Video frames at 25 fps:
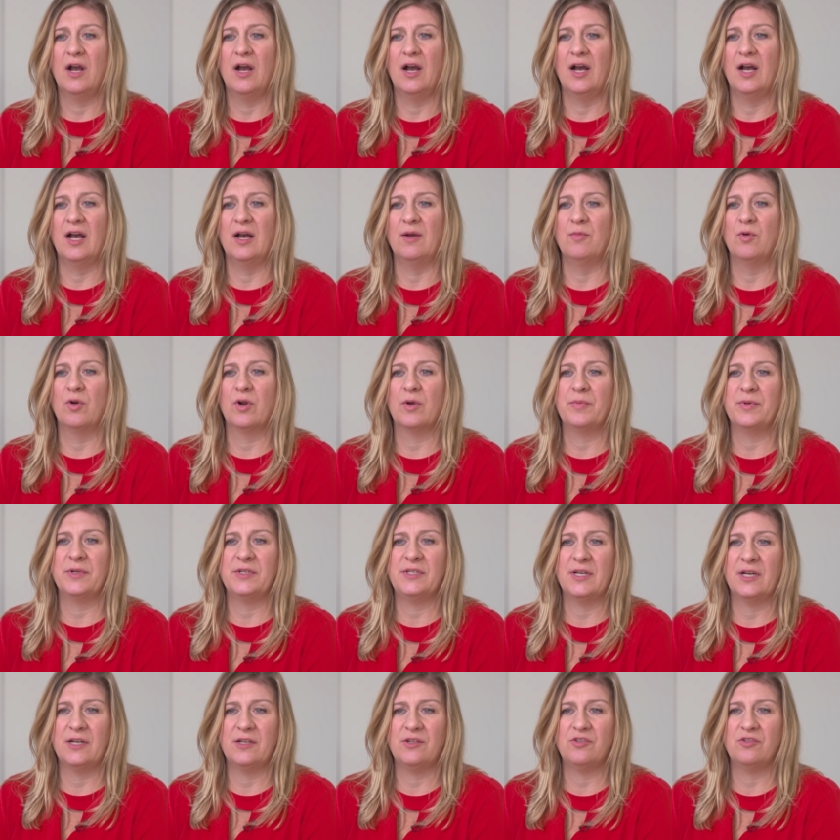um, or
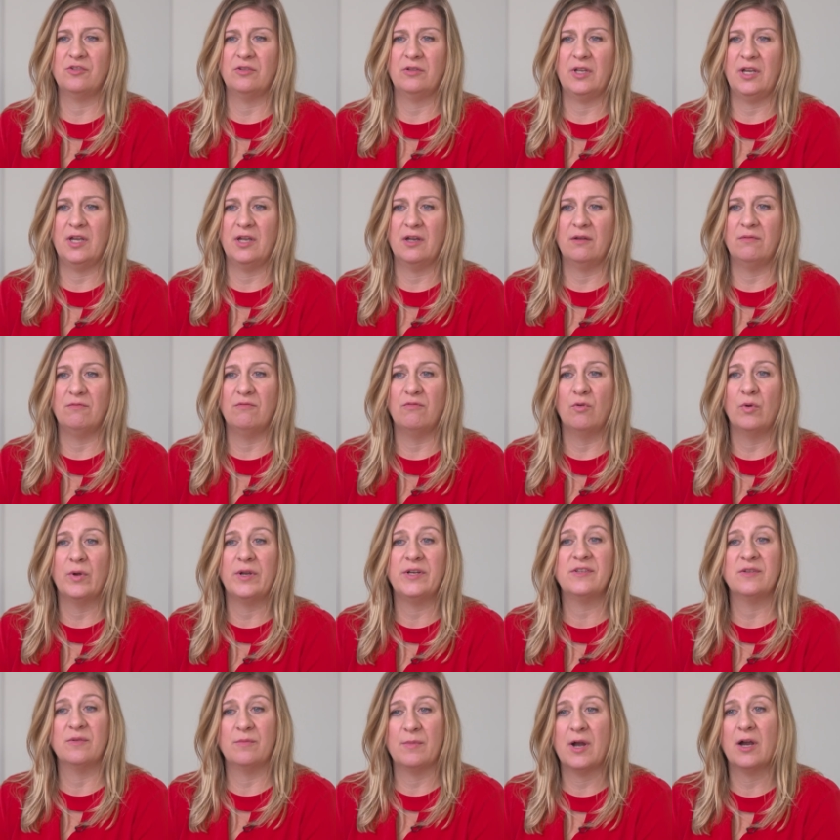potentially
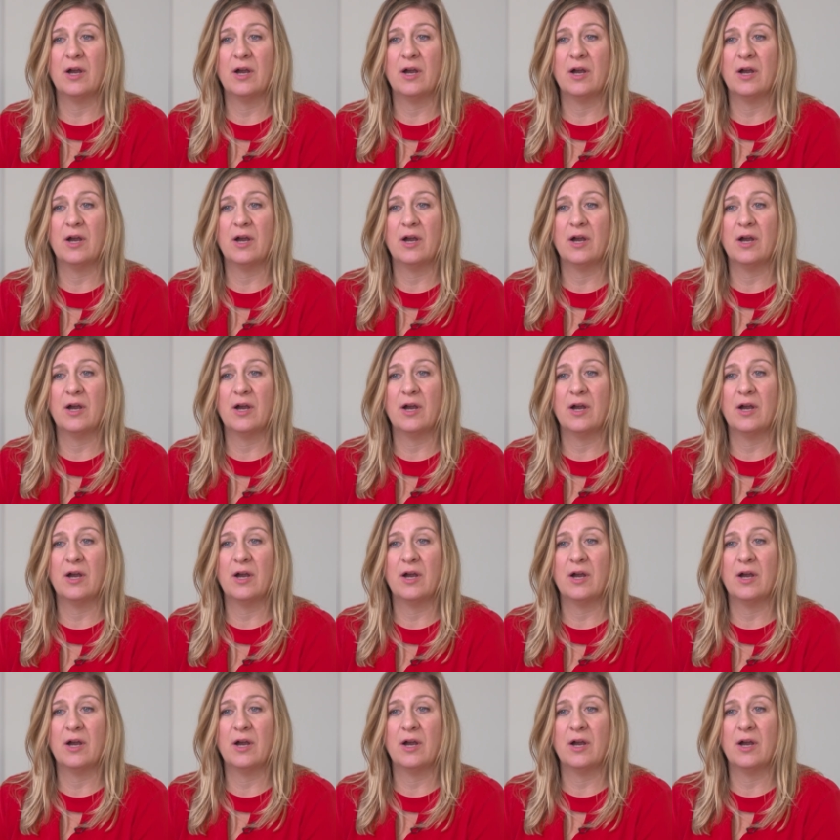avoid some